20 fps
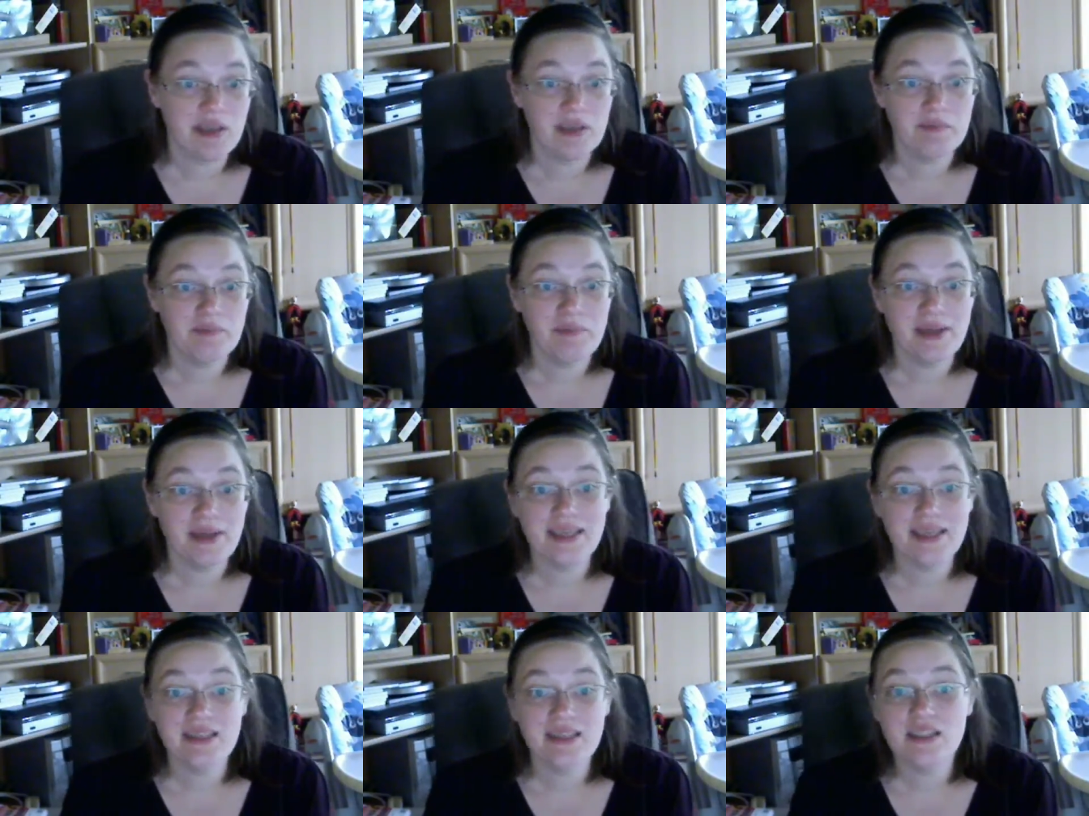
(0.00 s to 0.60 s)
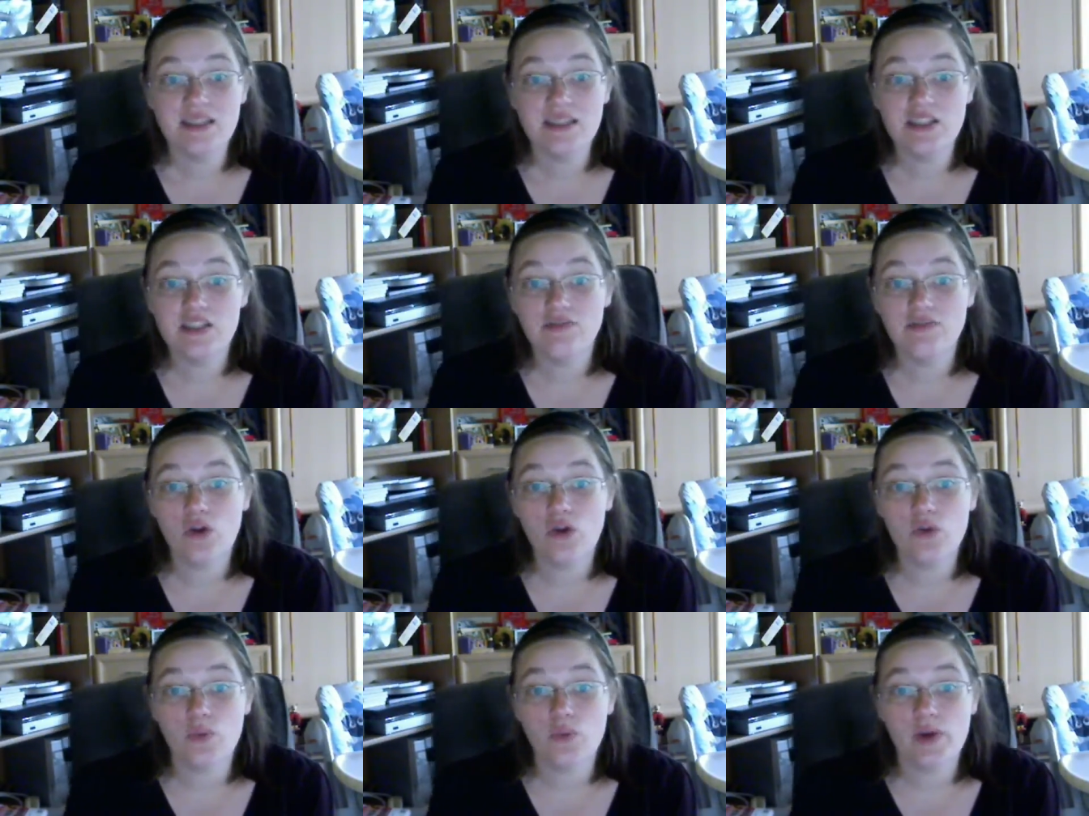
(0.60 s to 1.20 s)
Making a list of
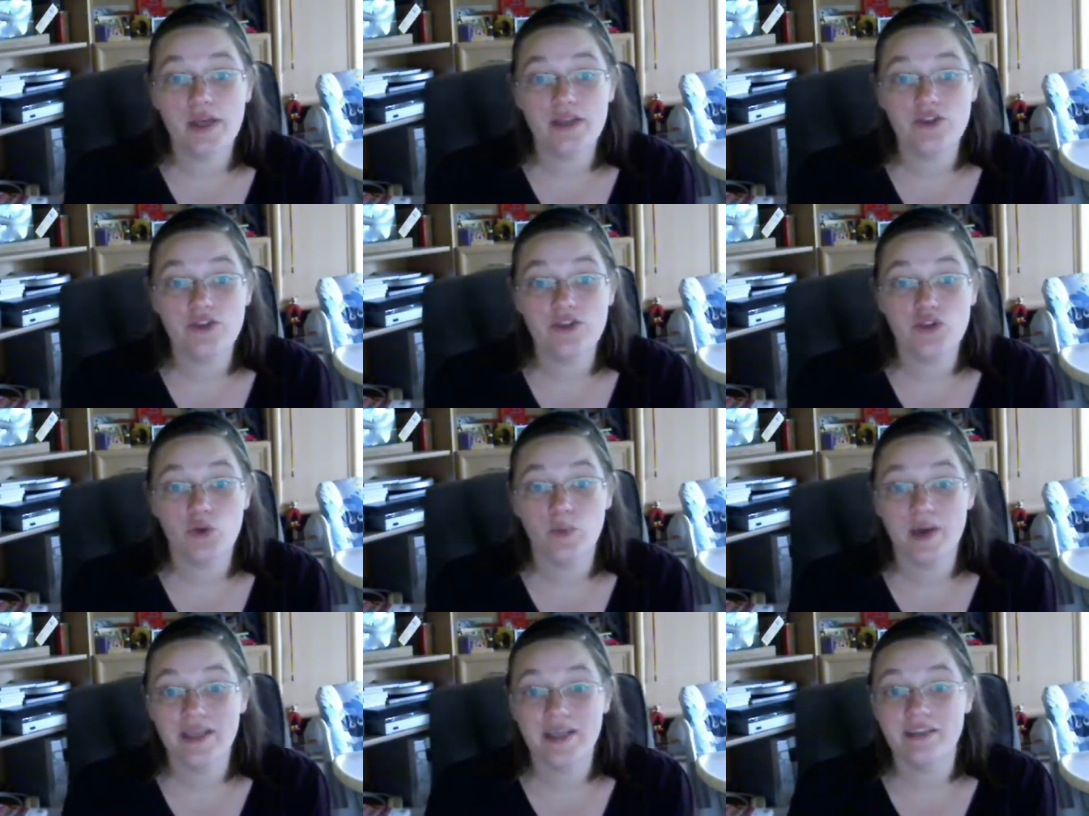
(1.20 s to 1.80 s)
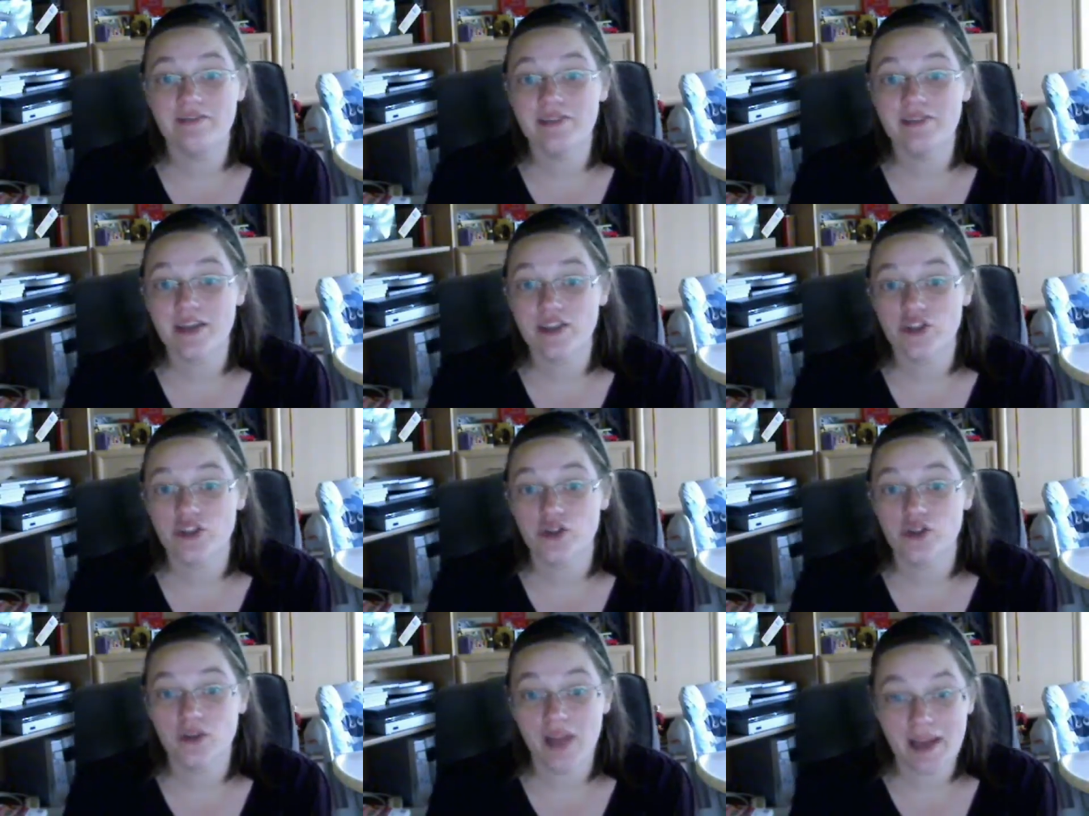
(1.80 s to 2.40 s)
all the ways your weight affects
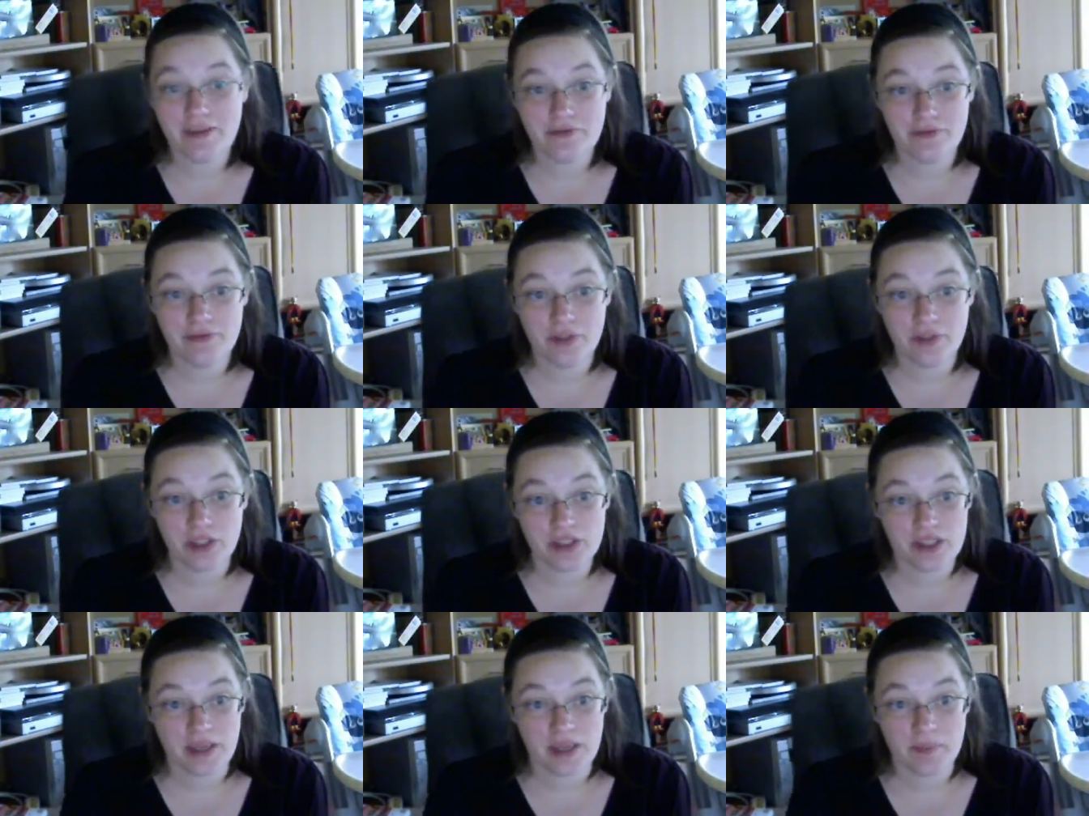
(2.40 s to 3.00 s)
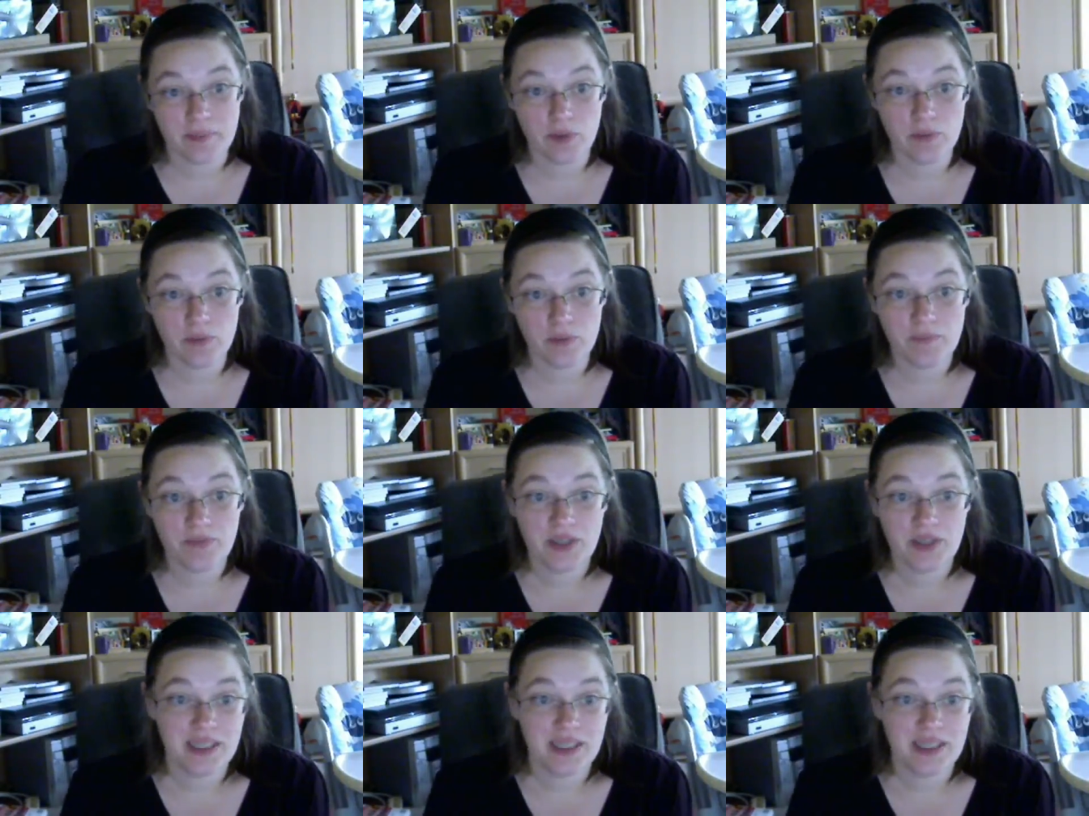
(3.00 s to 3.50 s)
your life, for example.